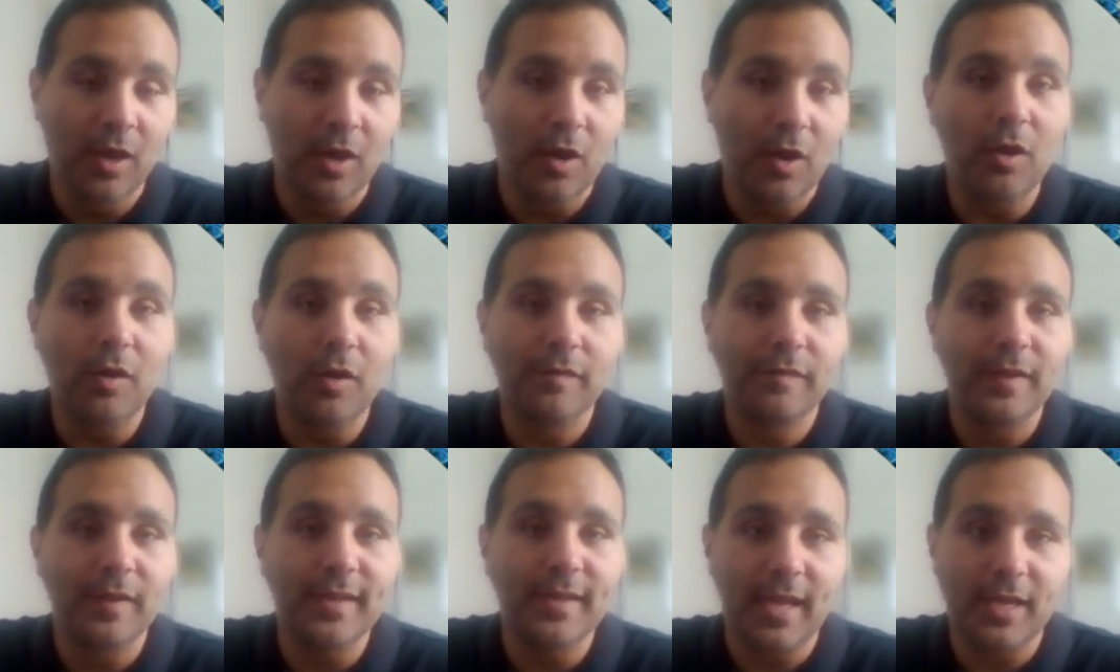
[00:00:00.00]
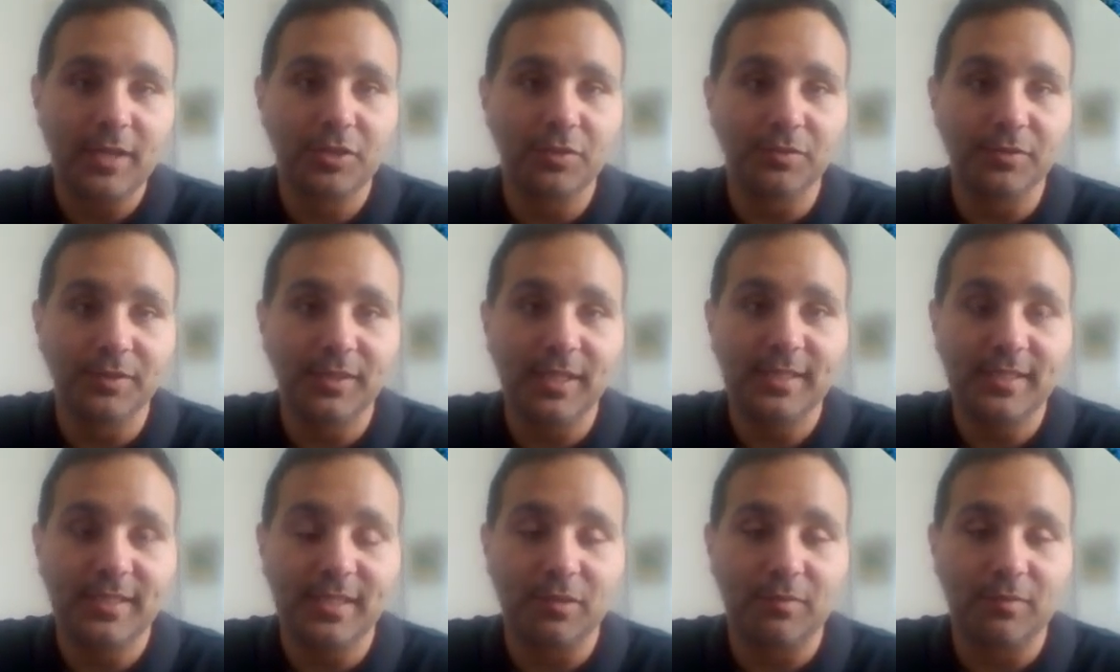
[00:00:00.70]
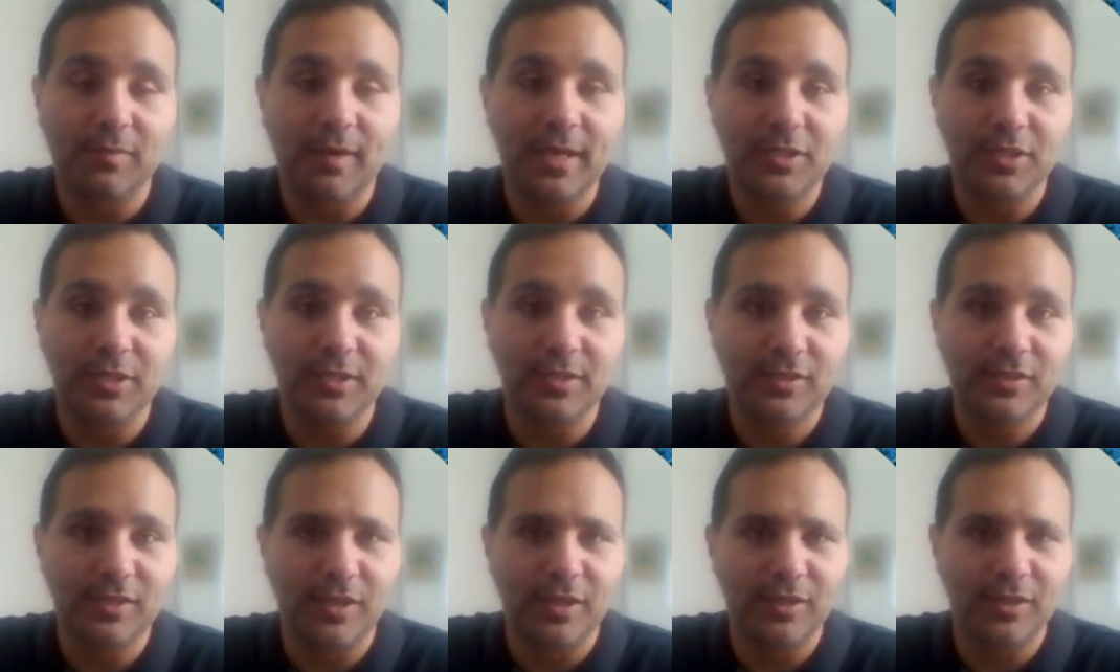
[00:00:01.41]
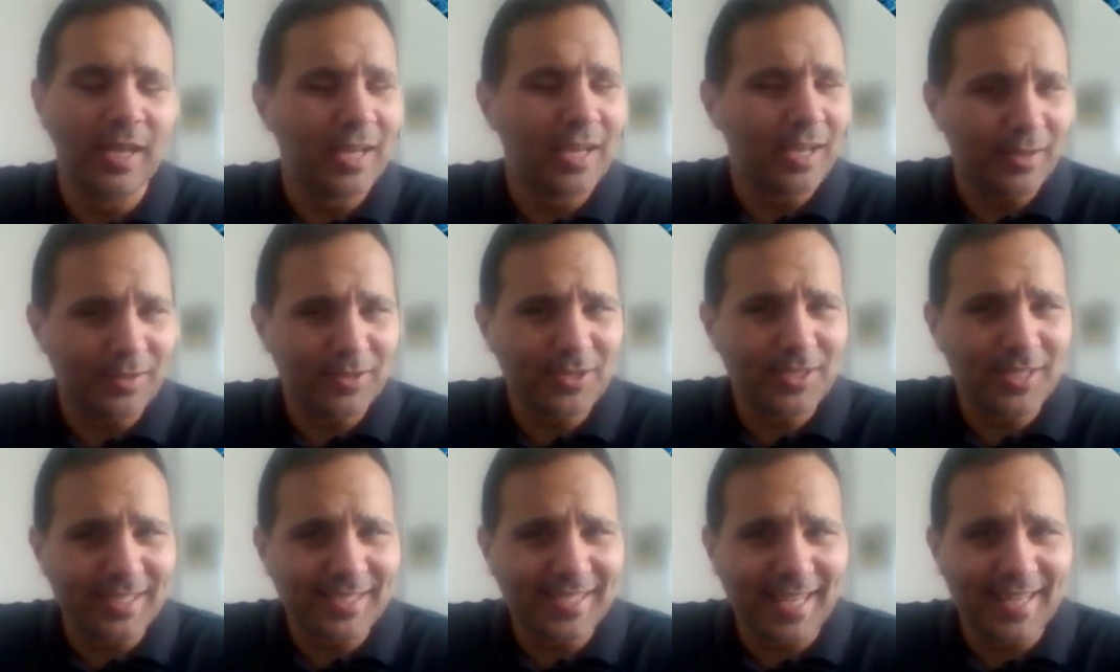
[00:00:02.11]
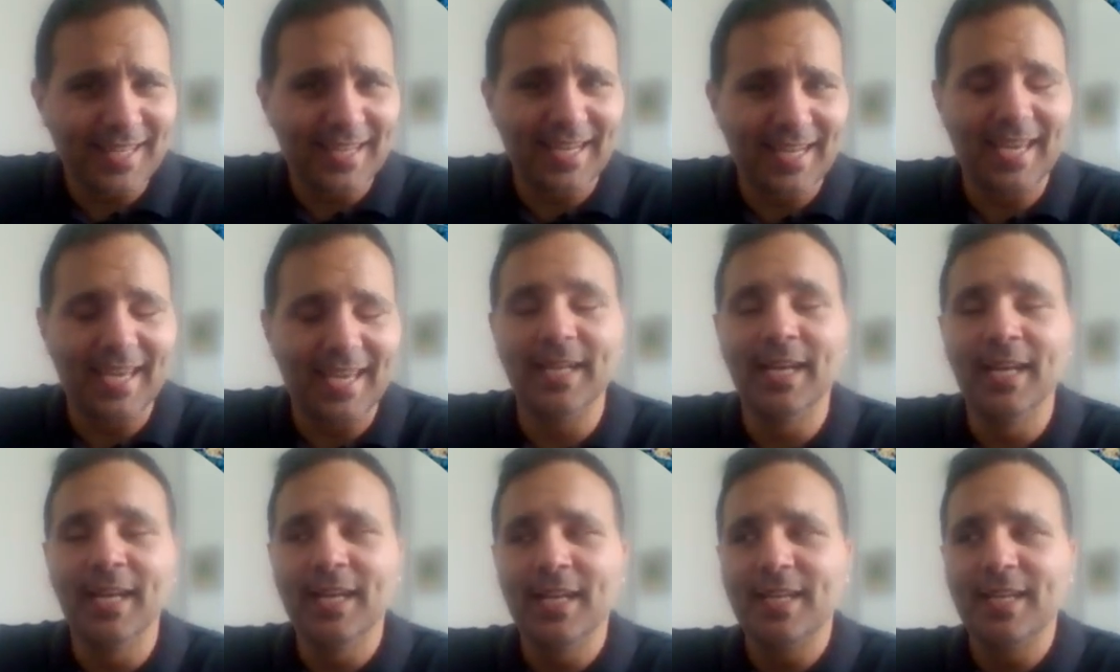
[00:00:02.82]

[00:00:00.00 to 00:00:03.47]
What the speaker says: of national deceleration. So I'm just going to say that again.